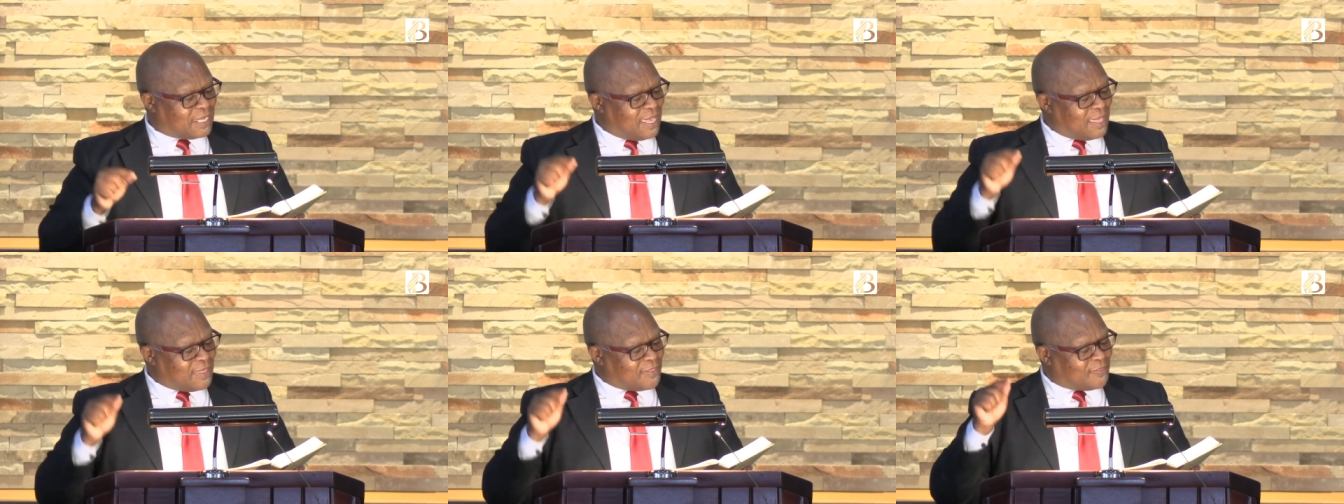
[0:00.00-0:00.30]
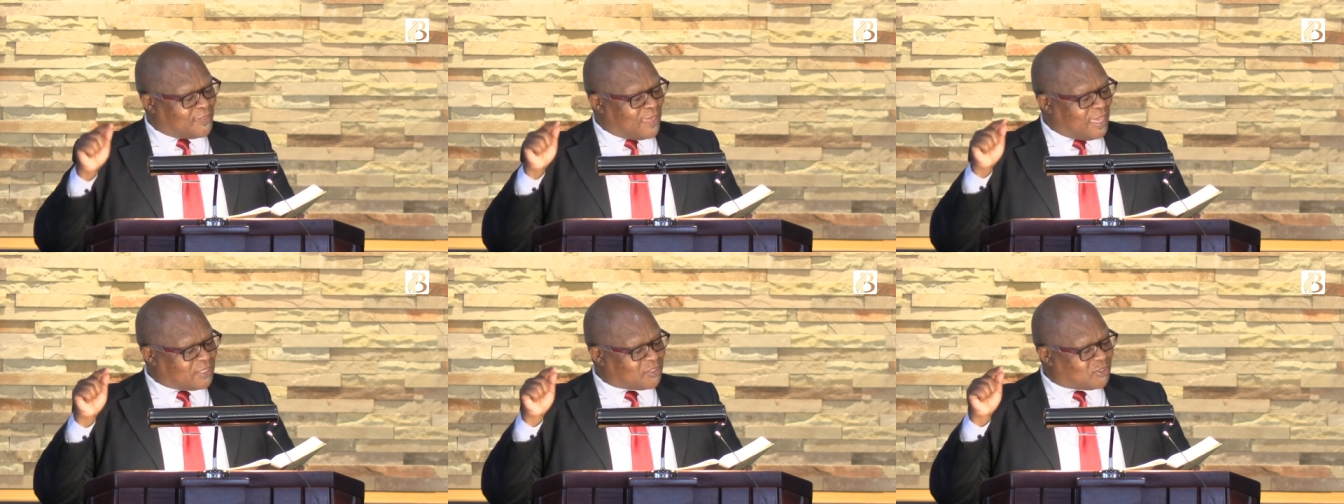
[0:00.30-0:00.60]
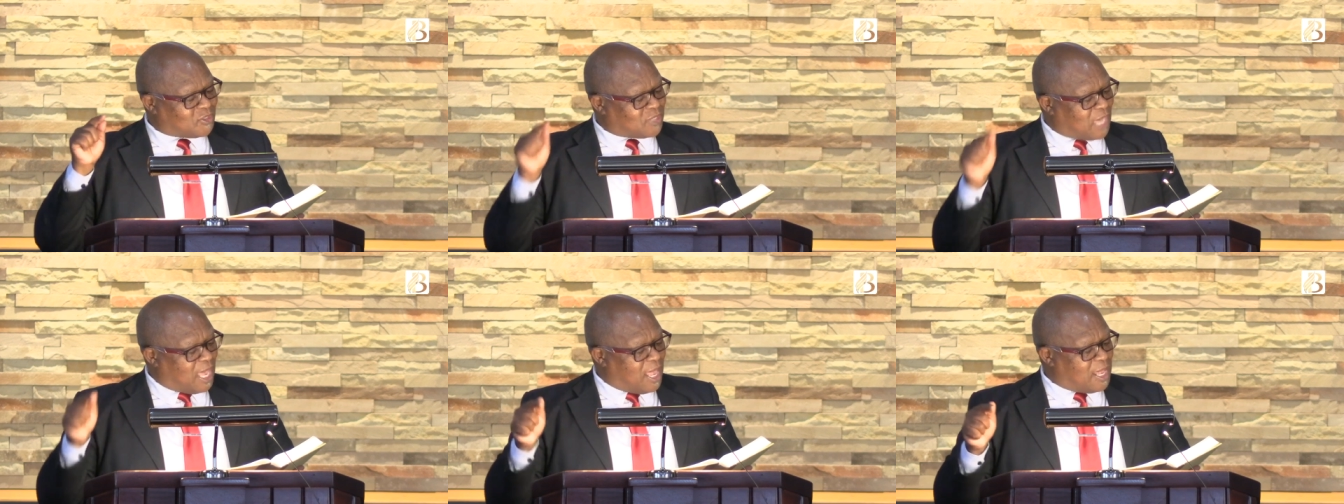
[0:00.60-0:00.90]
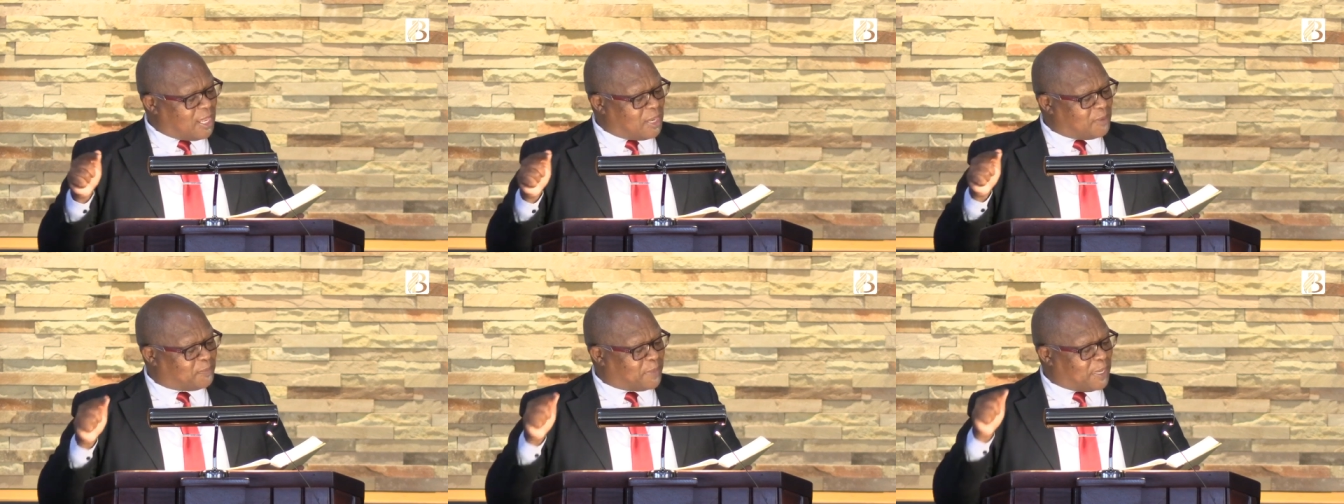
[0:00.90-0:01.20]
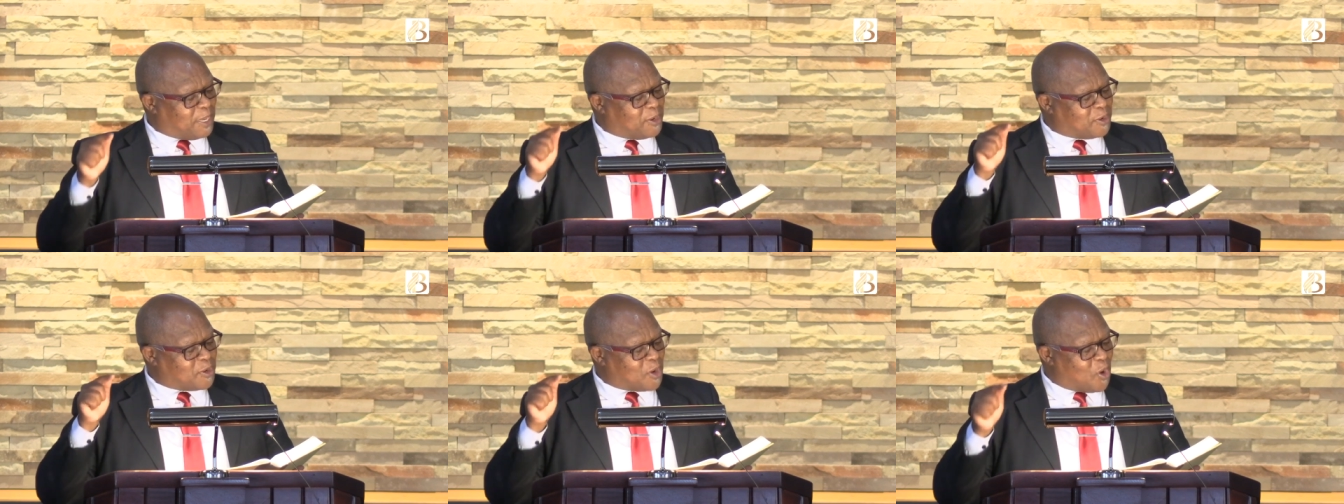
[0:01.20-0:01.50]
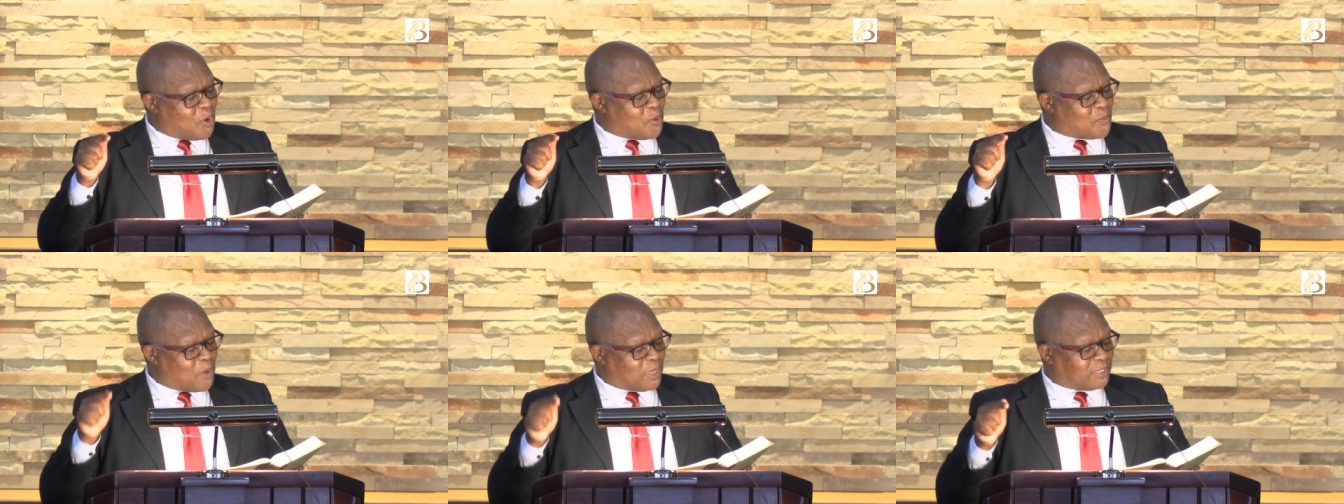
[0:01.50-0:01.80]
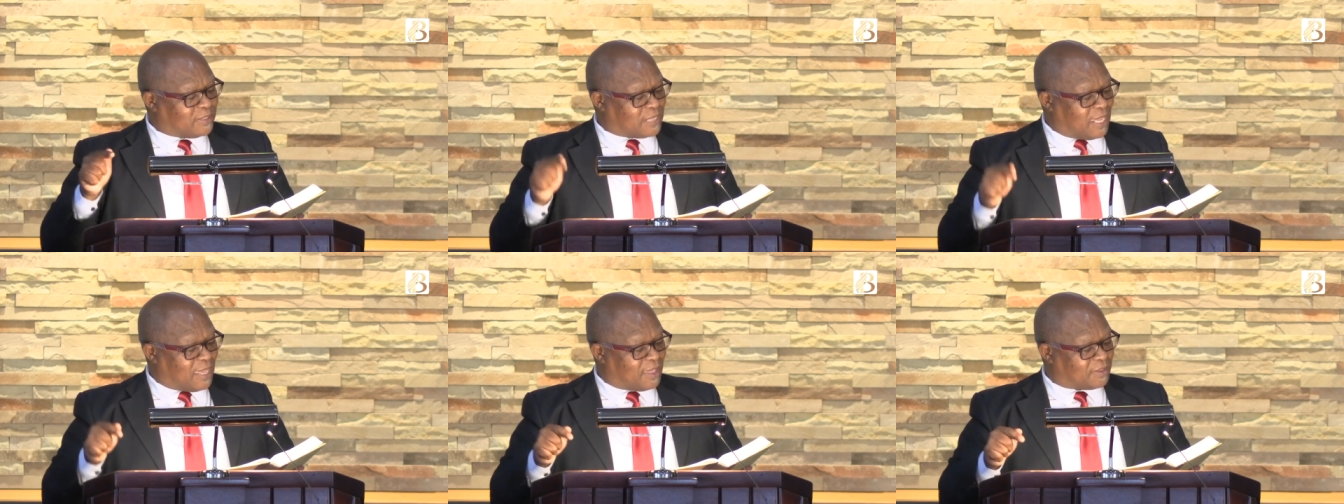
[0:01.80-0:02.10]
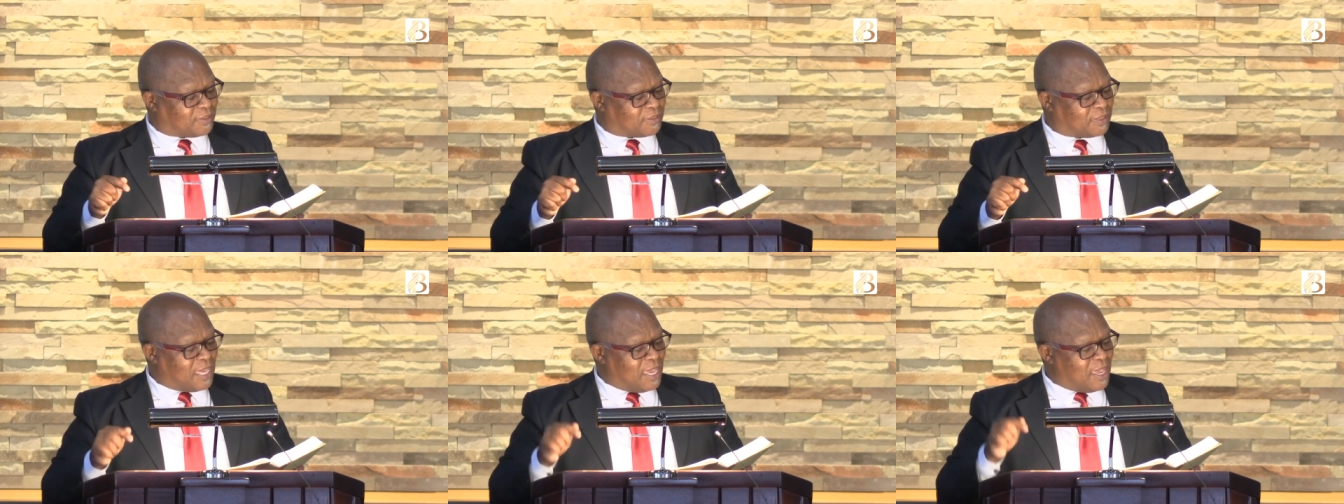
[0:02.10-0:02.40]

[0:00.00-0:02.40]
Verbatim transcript: There shall be no more death,